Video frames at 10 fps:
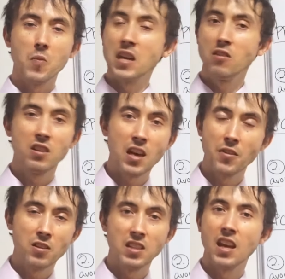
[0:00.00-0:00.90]
make you
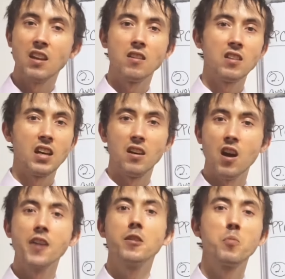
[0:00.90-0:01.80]
another ten to one
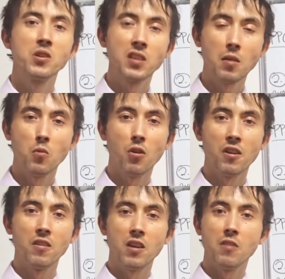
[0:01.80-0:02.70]
hundred percent more in,